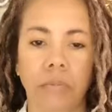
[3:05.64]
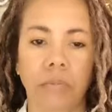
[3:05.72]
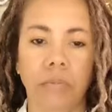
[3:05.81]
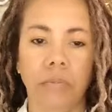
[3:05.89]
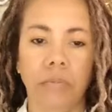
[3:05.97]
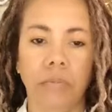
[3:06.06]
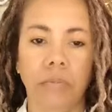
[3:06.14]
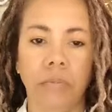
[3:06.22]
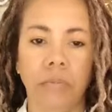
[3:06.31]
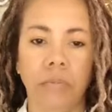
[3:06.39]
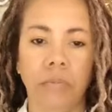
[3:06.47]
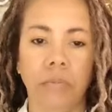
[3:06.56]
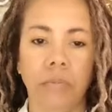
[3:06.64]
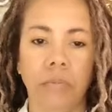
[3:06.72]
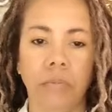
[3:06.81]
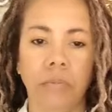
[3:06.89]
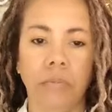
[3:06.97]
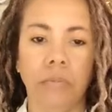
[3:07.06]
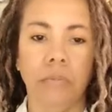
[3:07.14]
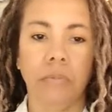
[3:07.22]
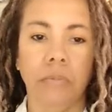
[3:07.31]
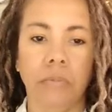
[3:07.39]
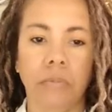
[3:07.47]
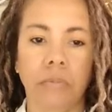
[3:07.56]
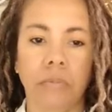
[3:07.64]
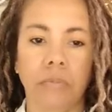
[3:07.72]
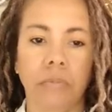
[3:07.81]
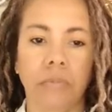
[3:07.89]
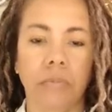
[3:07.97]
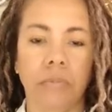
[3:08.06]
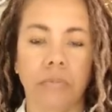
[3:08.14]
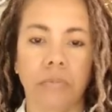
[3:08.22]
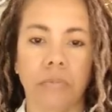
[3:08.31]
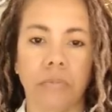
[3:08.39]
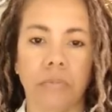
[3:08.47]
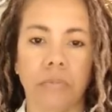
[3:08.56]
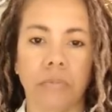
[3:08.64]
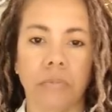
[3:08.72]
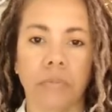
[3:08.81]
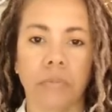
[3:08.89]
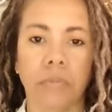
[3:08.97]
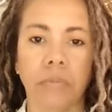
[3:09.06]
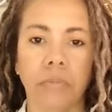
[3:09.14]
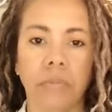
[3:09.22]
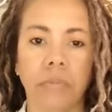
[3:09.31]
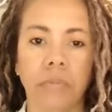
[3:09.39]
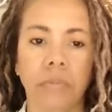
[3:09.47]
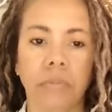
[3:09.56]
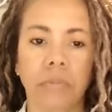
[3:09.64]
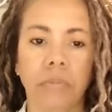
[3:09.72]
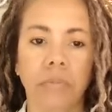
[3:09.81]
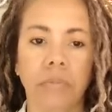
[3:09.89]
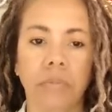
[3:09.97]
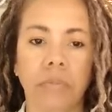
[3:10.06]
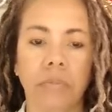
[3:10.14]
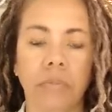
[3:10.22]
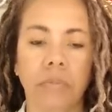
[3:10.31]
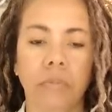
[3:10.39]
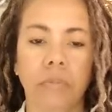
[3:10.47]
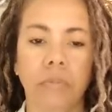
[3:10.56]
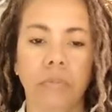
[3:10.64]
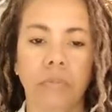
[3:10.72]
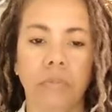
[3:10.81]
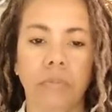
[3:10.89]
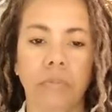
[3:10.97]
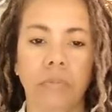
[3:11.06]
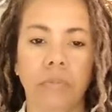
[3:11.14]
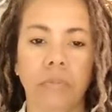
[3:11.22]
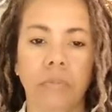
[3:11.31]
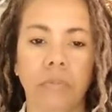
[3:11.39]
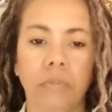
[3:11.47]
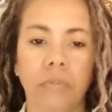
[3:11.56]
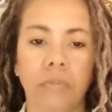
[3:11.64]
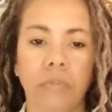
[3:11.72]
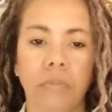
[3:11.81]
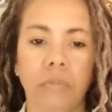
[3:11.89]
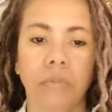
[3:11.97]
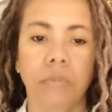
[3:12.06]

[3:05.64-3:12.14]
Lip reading: (silent)